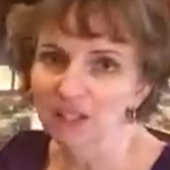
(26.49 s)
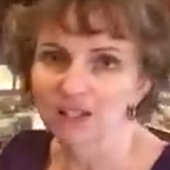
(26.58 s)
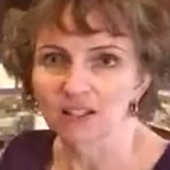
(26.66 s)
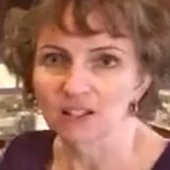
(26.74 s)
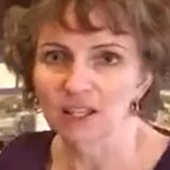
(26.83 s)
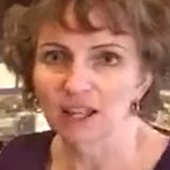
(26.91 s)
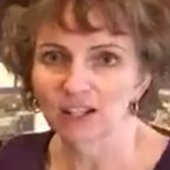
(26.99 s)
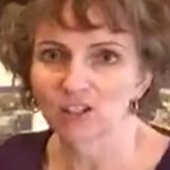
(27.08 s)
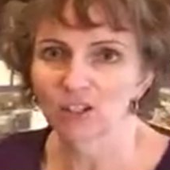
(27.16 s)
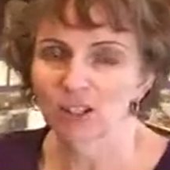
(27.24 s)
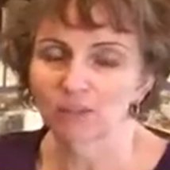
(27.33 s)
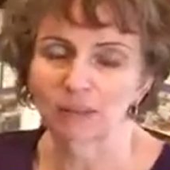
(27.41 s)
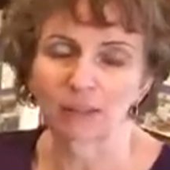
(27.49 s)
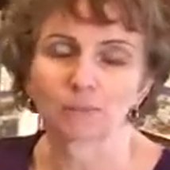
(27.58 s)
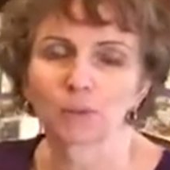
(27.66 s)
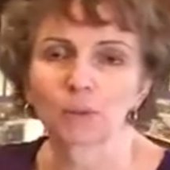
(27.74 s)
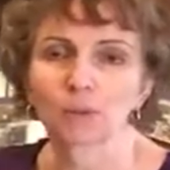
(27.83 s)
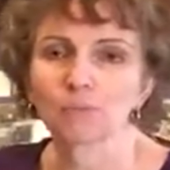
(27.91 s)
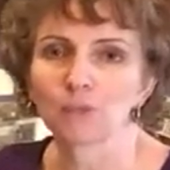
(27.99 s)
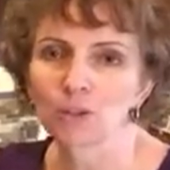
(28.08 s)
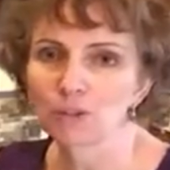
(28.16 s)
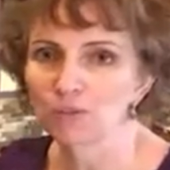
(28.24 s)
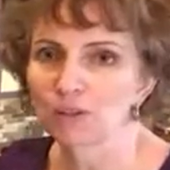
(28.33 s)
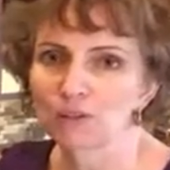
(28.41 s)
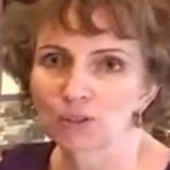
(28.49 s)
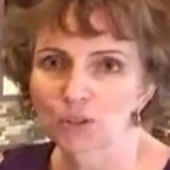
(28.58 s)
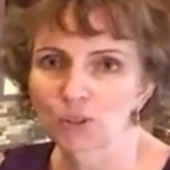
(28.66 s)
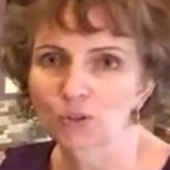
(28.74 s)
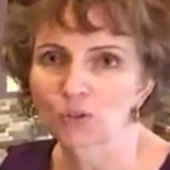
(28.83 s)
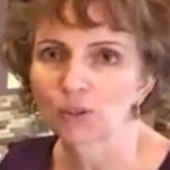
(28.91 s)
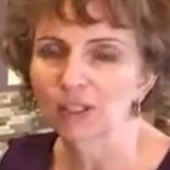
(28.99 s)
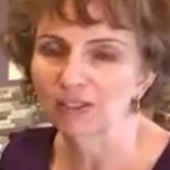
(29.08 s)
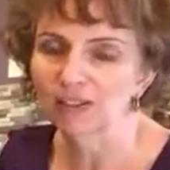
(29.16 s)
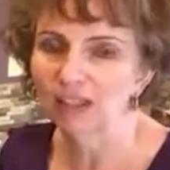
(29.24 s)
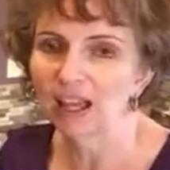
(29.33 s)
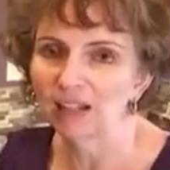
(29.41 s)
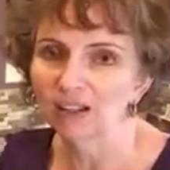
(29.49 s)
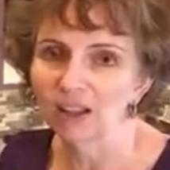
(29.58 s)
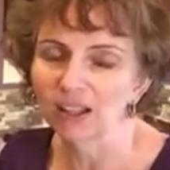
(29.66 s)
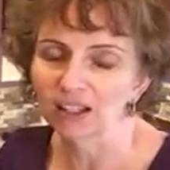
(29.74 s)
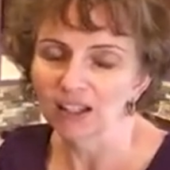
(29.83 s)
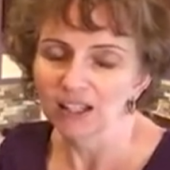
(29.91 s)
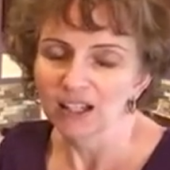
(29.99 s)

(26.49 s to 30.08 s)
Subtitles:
is actually my number one most favorite tool in the catalog.